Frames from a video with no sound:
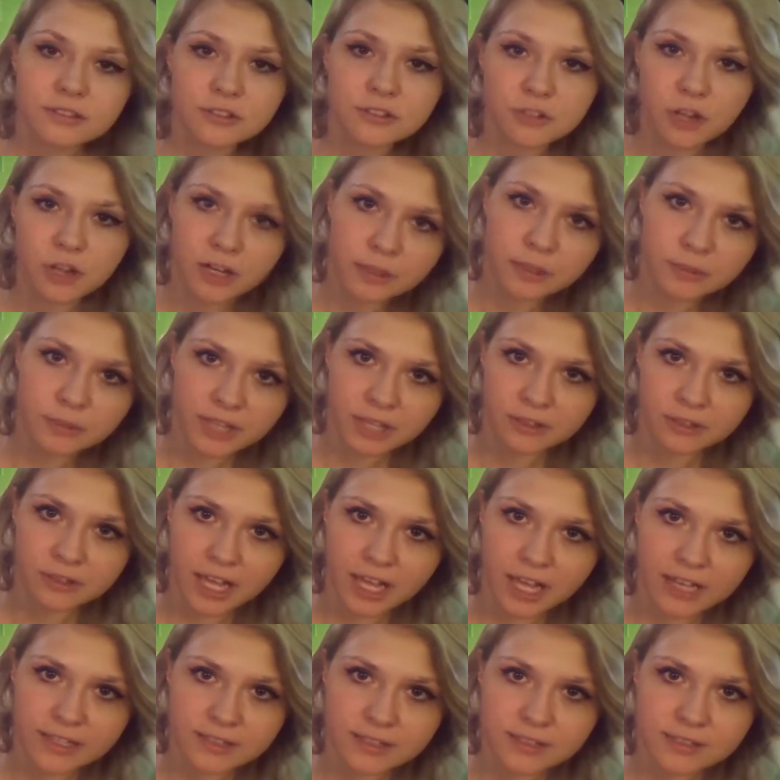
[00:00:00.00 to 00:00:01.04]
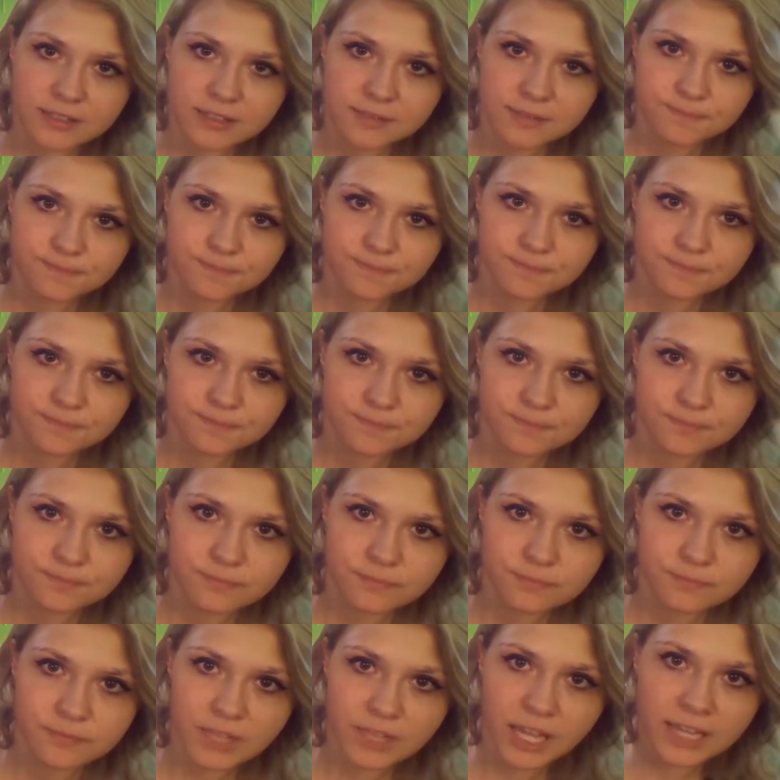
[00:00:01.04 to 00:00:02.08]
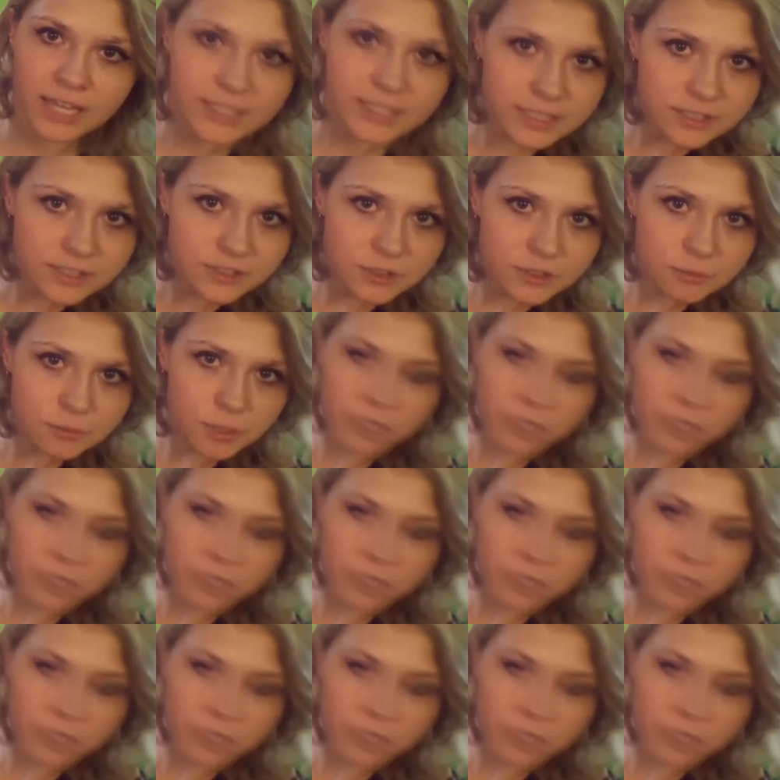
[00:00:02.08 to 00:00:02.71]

drawing without lines. I didn't do